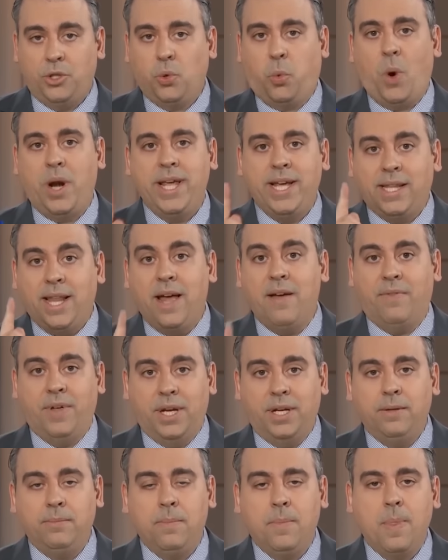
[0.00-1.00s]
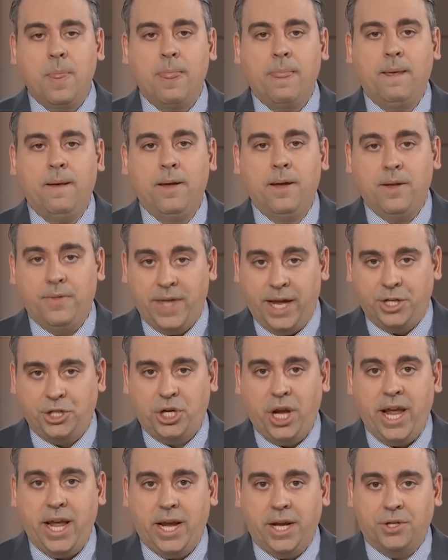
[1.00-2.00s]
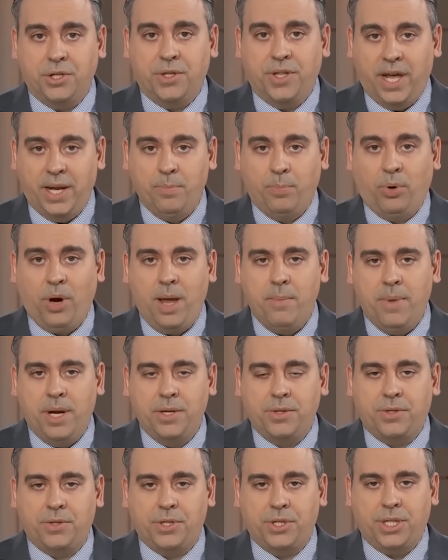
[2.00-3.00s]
in 2011, that changed. Then Prime Minister